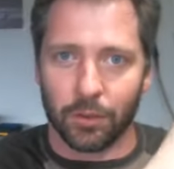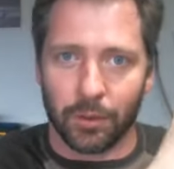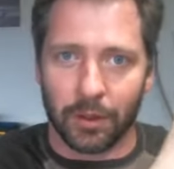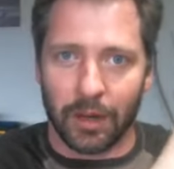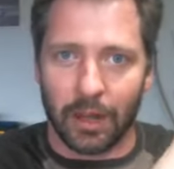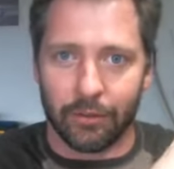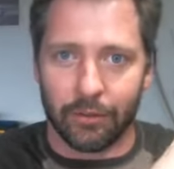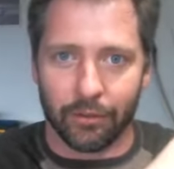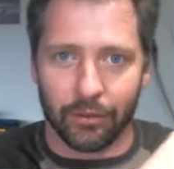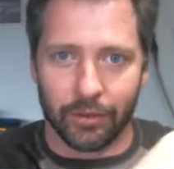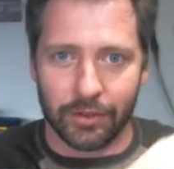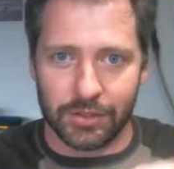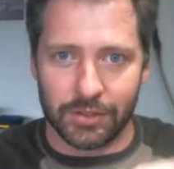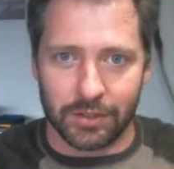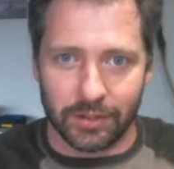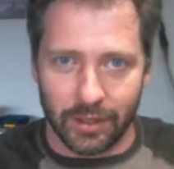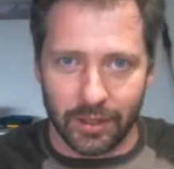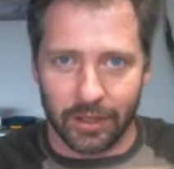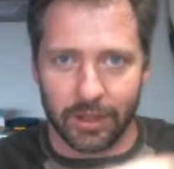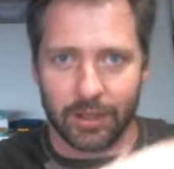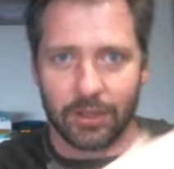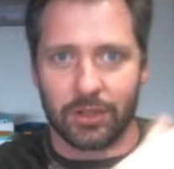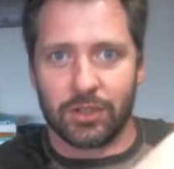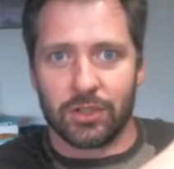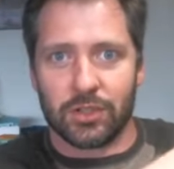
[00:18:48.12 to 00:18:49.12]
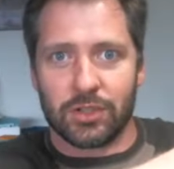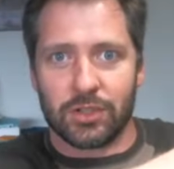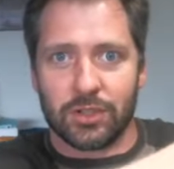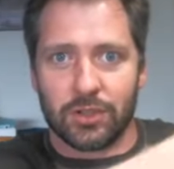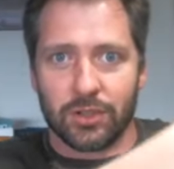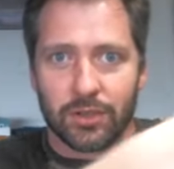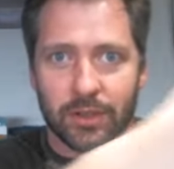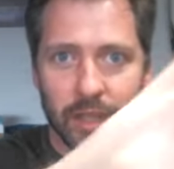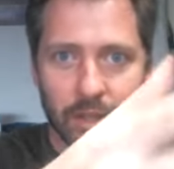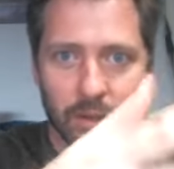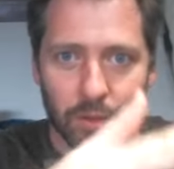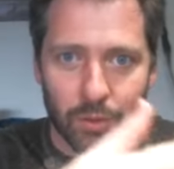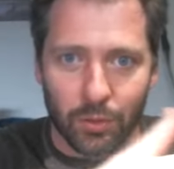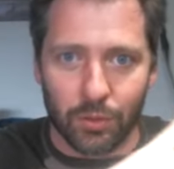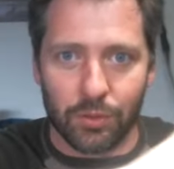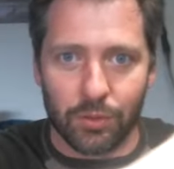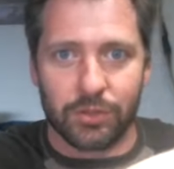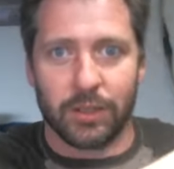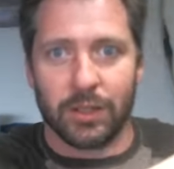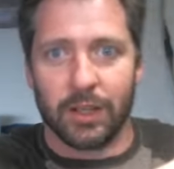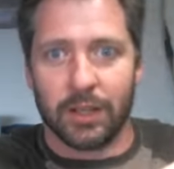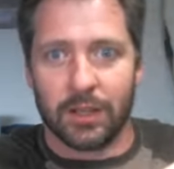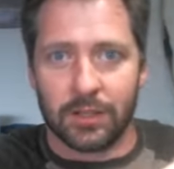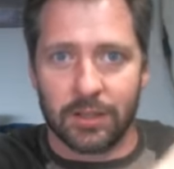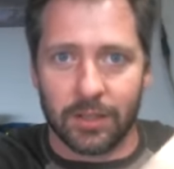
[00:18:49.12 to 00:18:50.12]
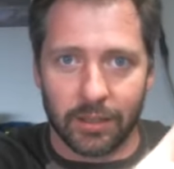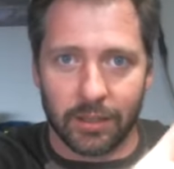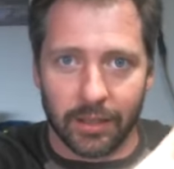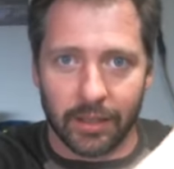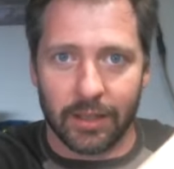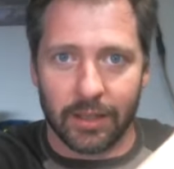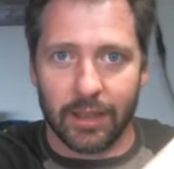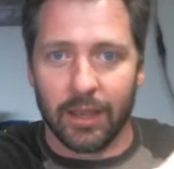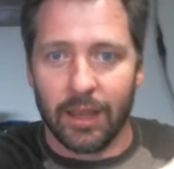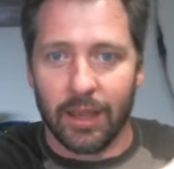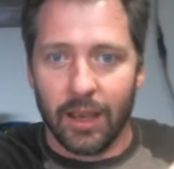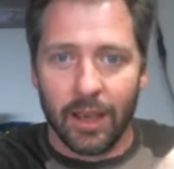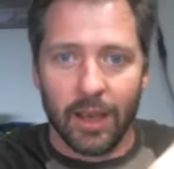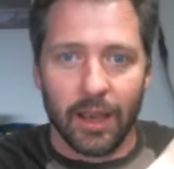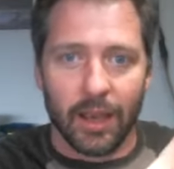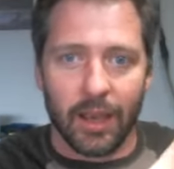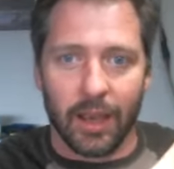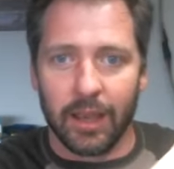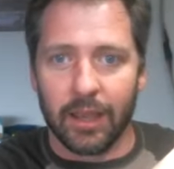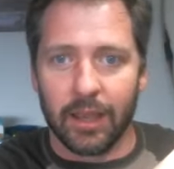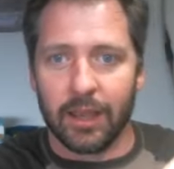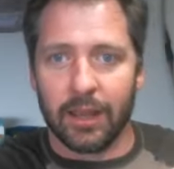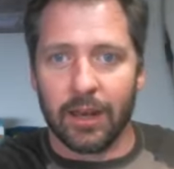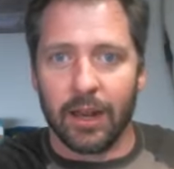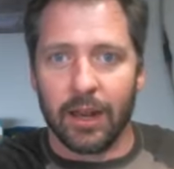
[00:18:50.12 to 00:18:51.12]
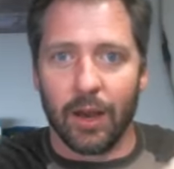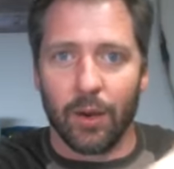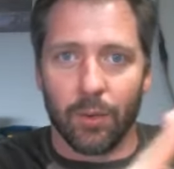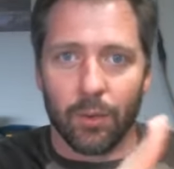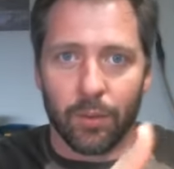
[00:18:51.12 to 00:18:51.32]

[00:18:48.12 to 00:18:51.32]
or whatever isn't like just then oozing into like hanging out